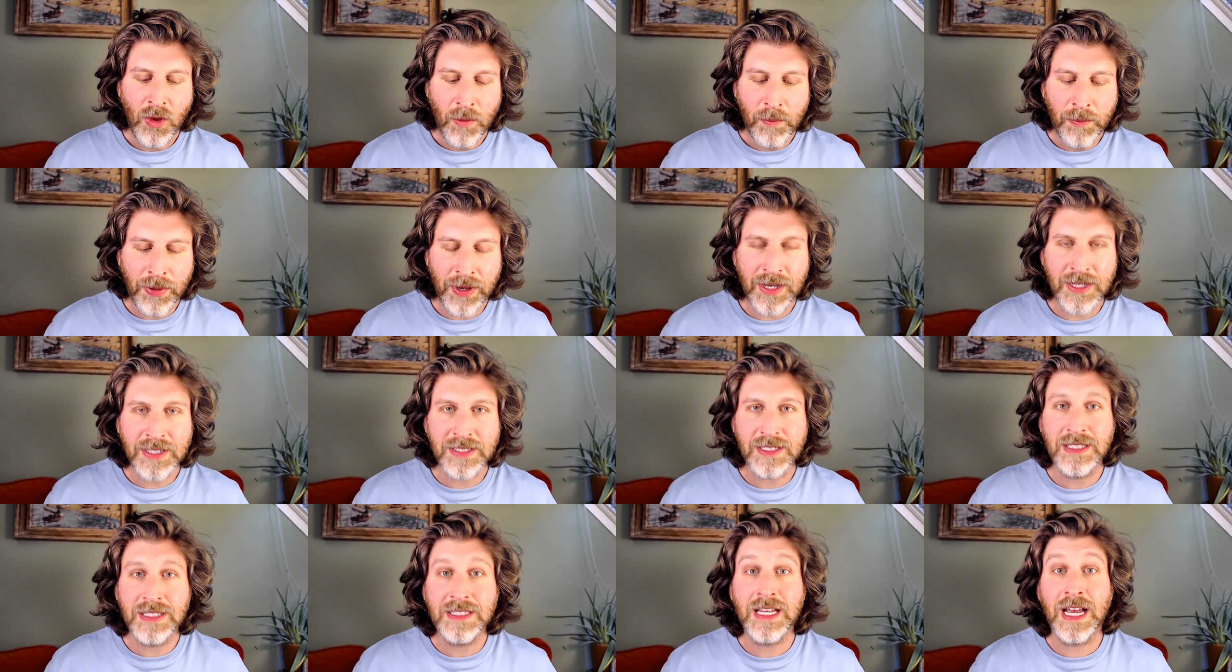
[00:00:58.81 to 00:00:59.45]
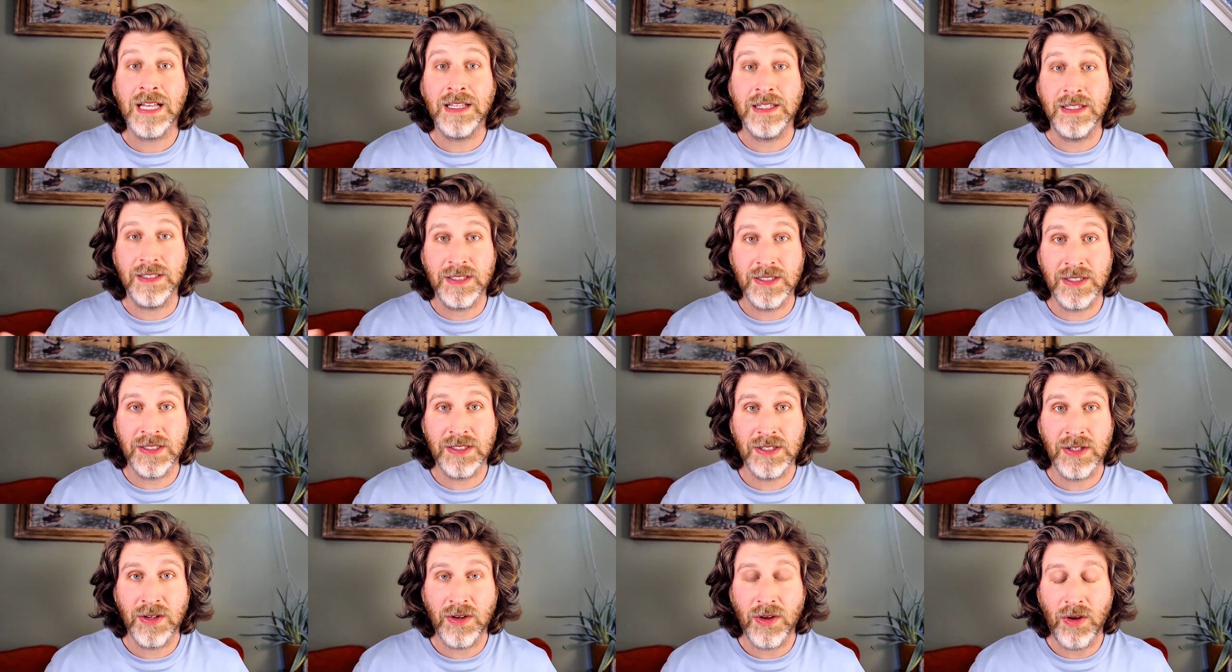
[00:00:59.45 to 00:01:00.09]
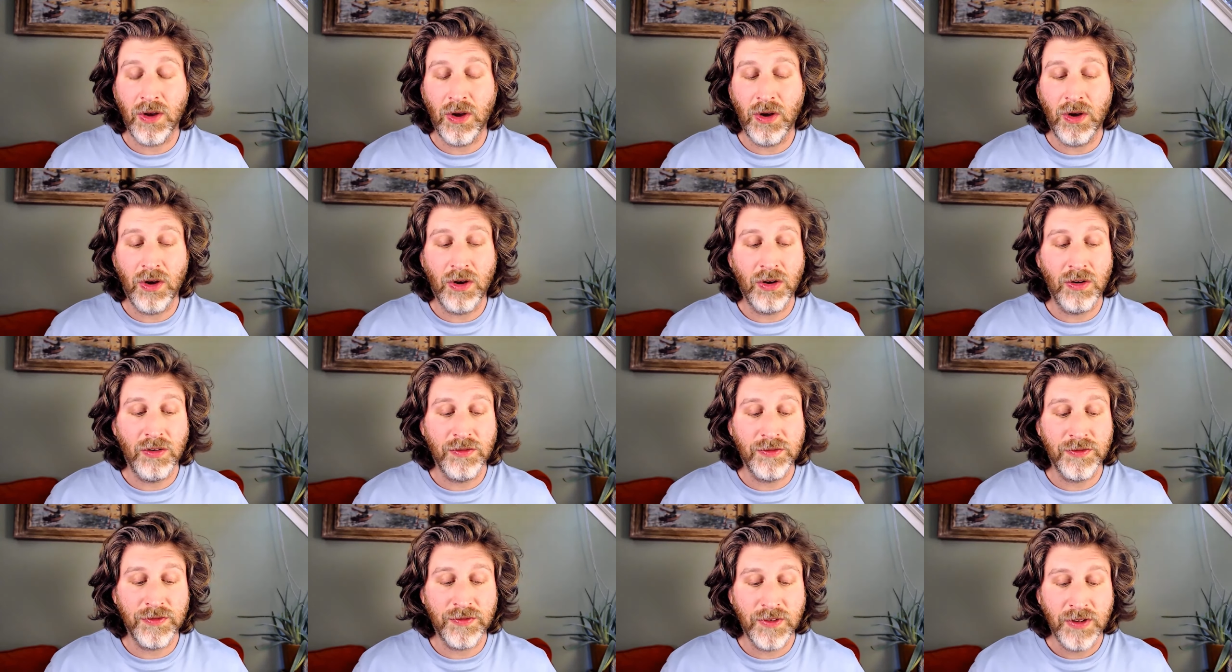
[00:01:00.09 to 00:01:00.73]
but as a dance
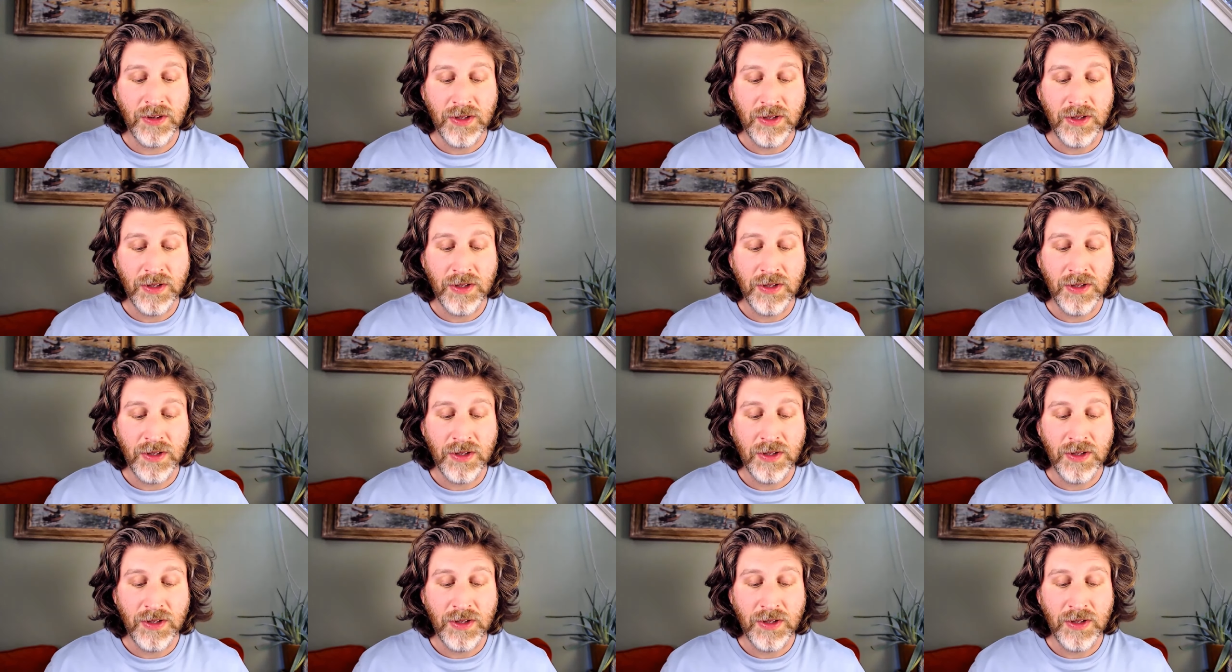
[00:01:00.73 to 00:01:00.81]
of